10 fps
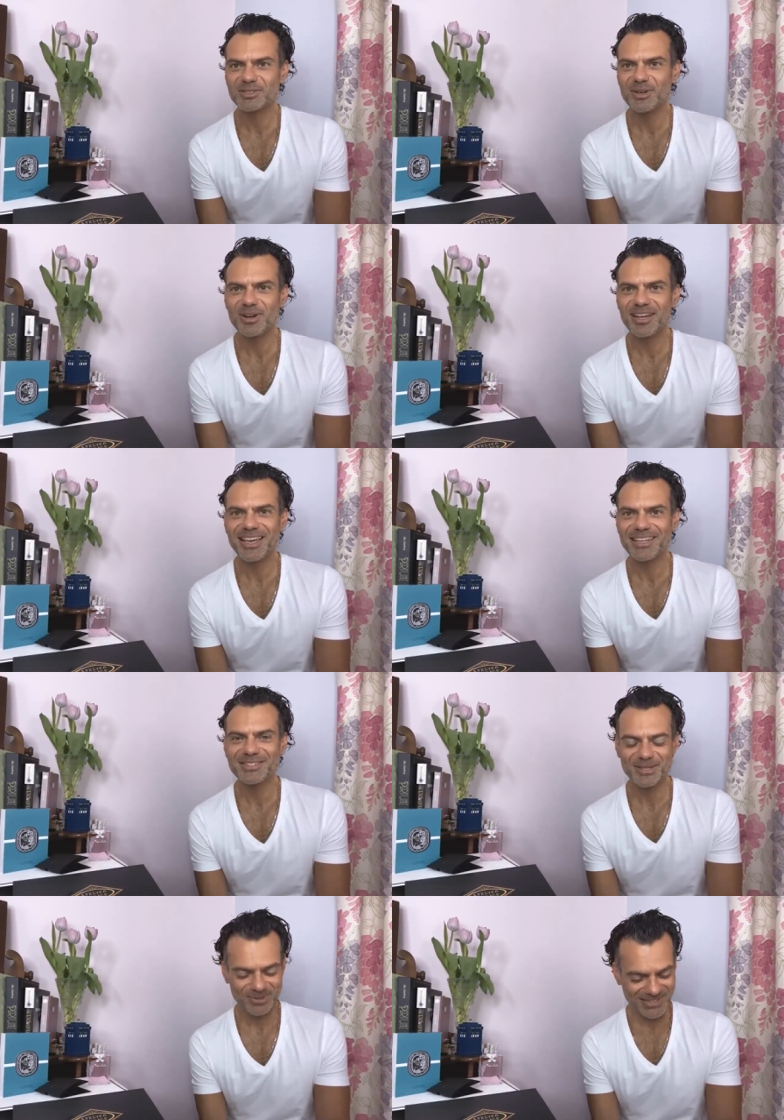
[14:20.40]
Don't I get
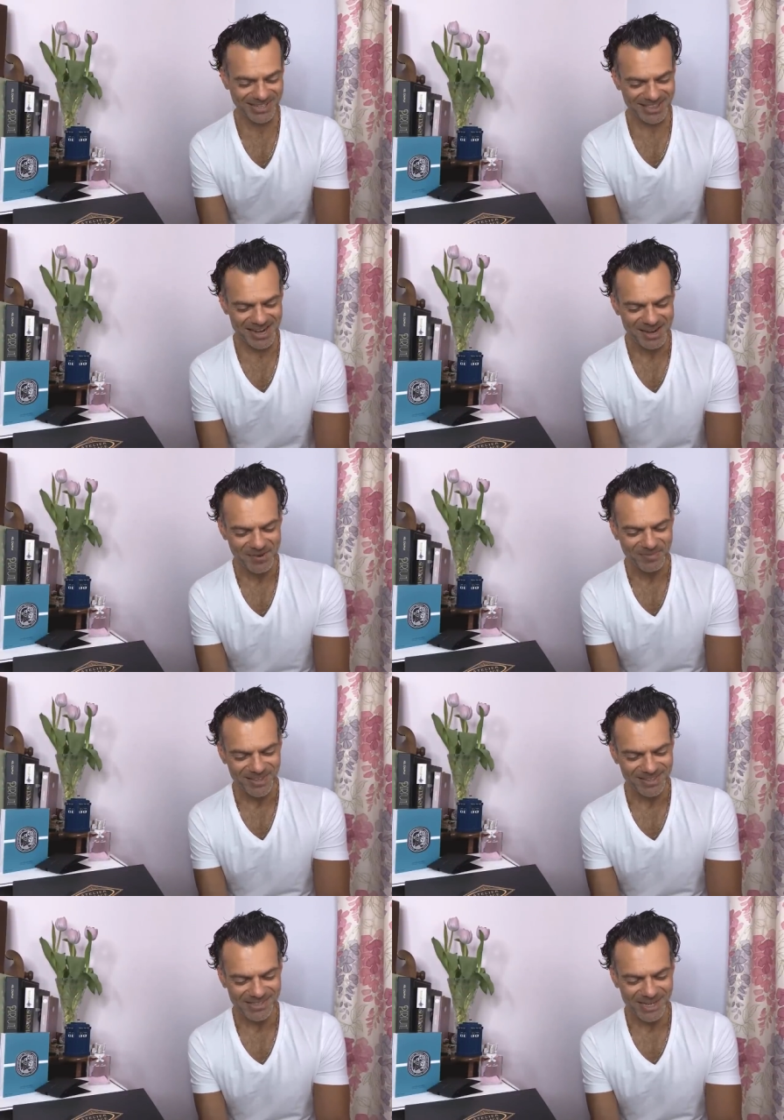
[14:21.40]
to use it then?
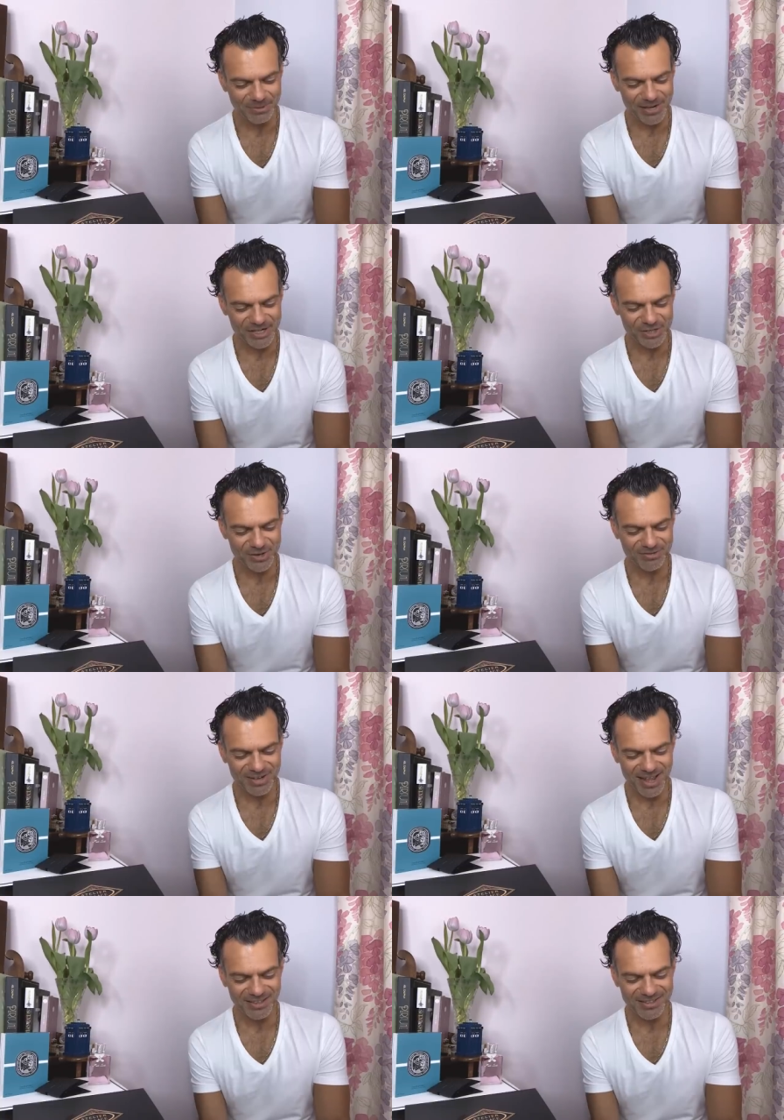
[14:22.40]
The celebration of an
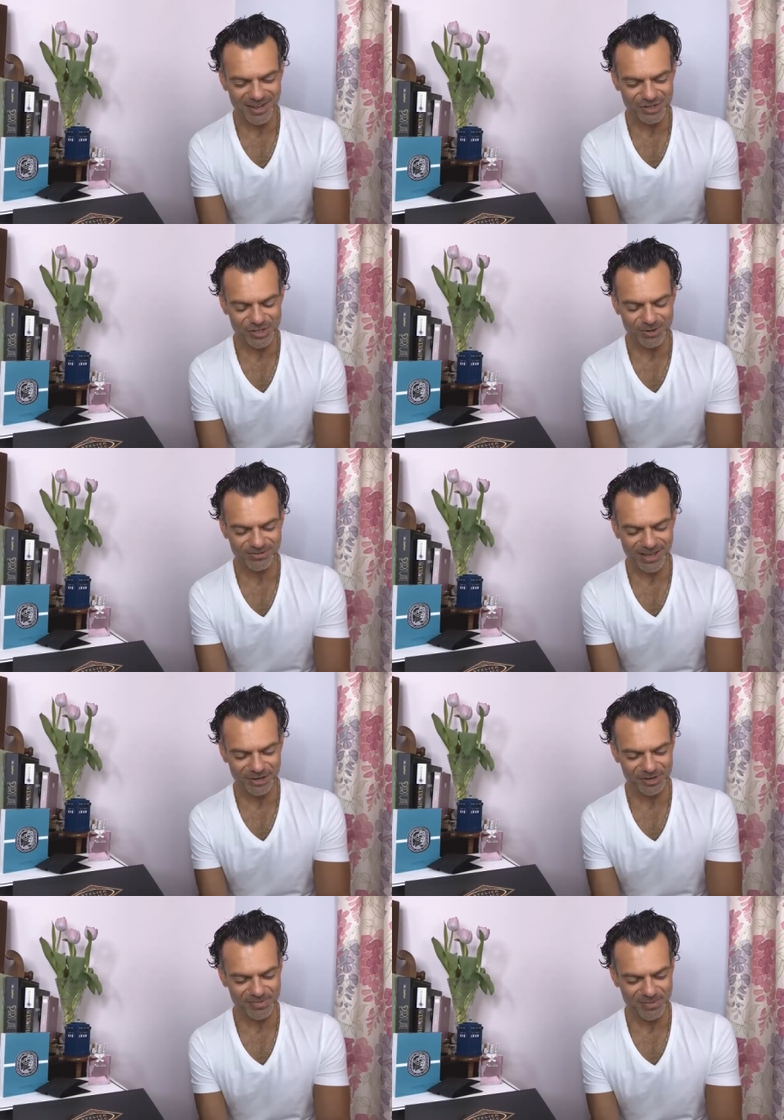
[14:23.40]
untouched
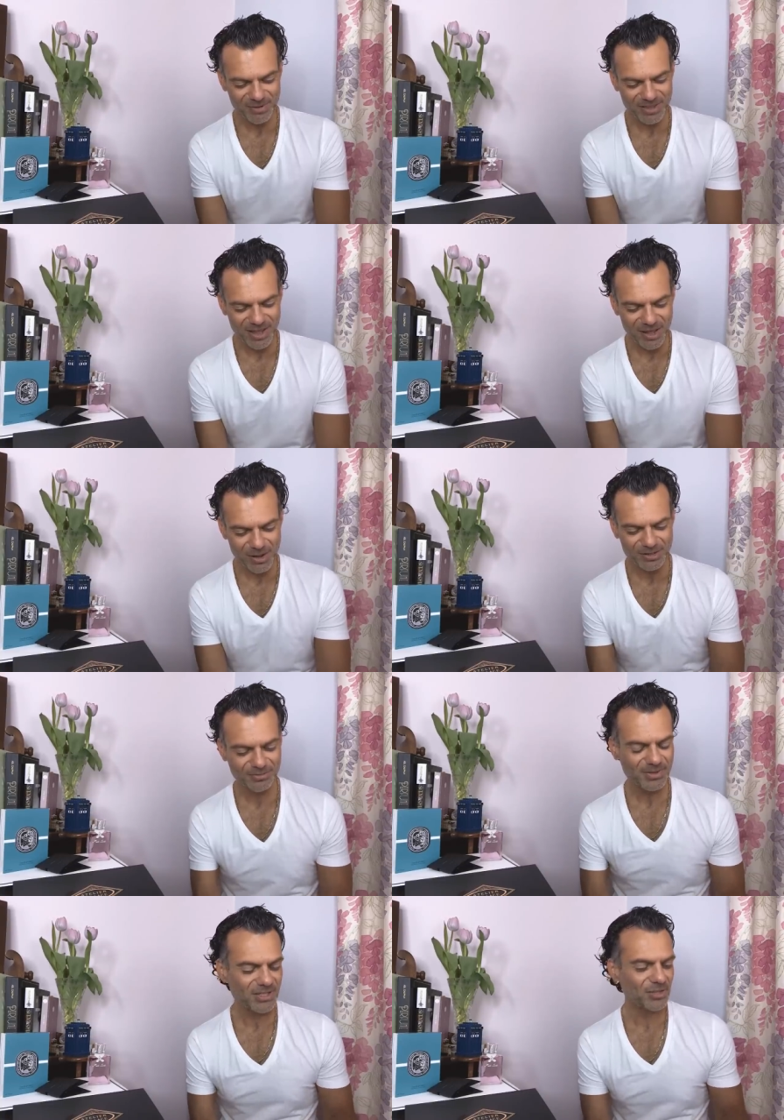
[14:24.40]
olfactory memory, the heart of
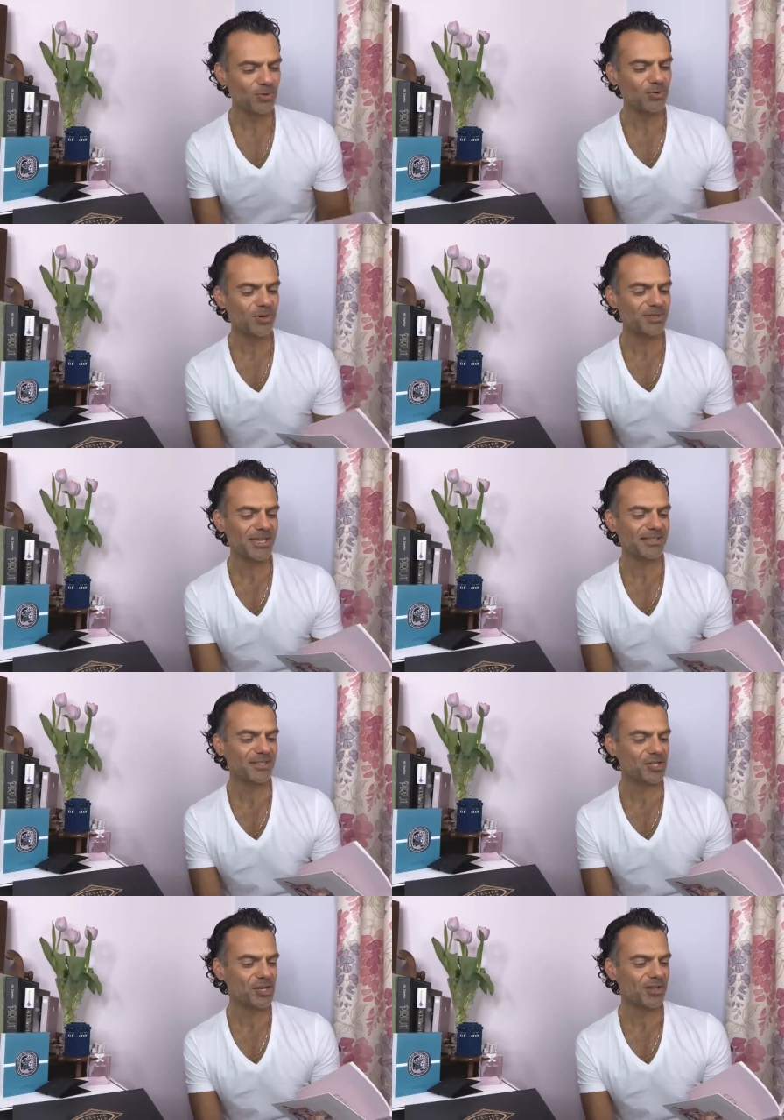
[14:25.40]
Miss Dior rose
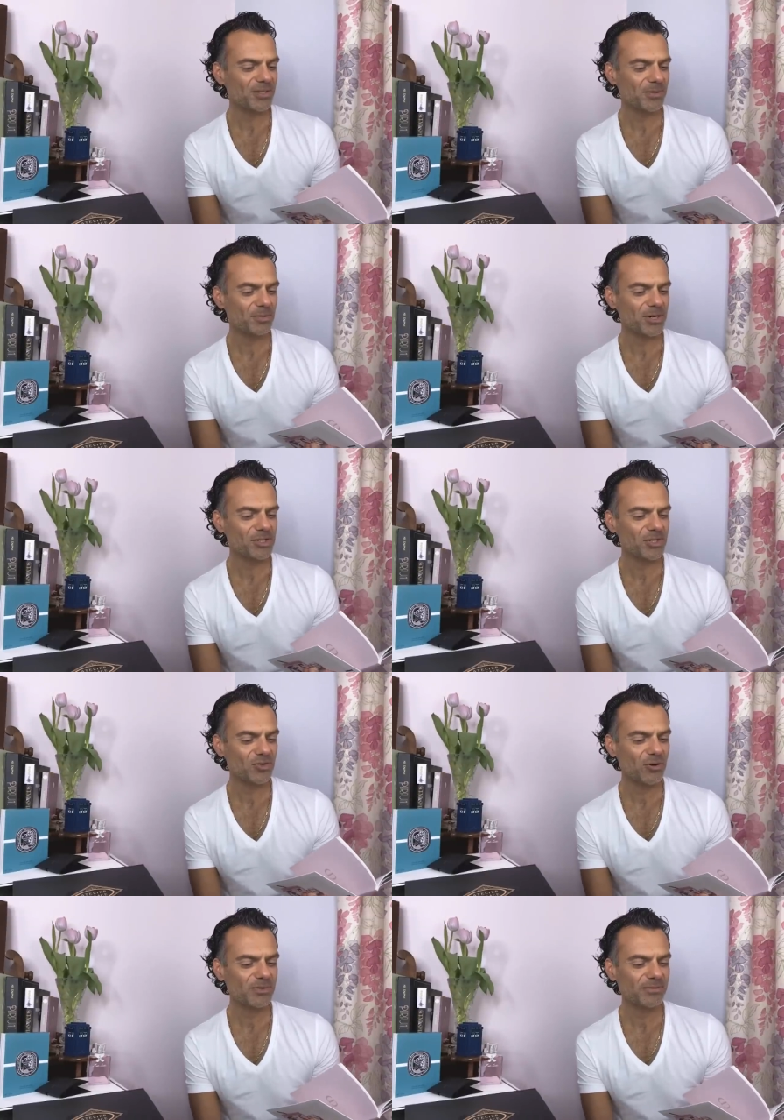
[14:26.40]
essence shines with the precious
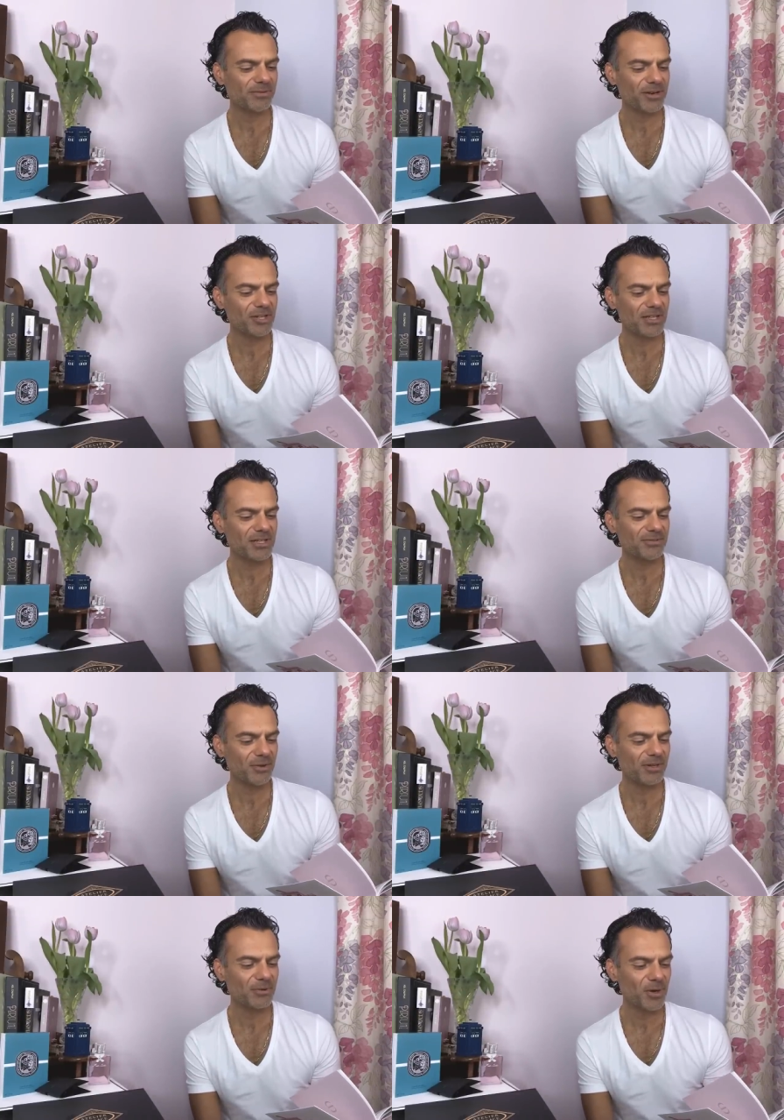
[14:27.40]
drops of a fresh
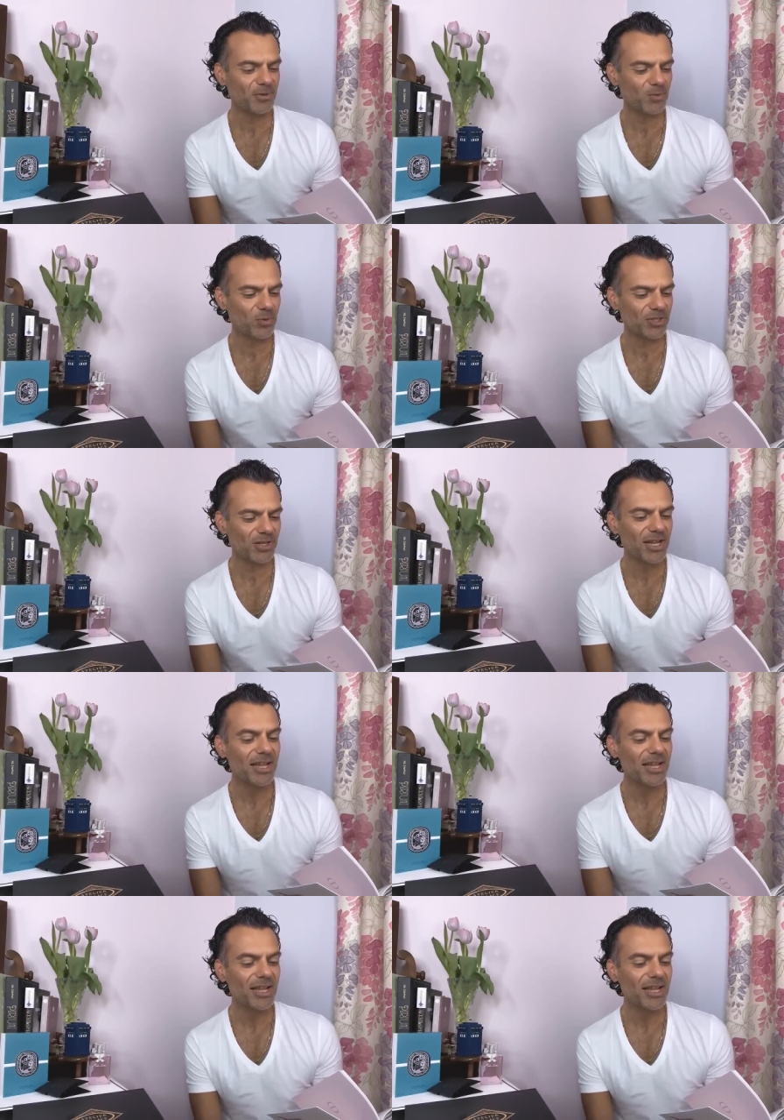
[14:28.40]
centifolia rose water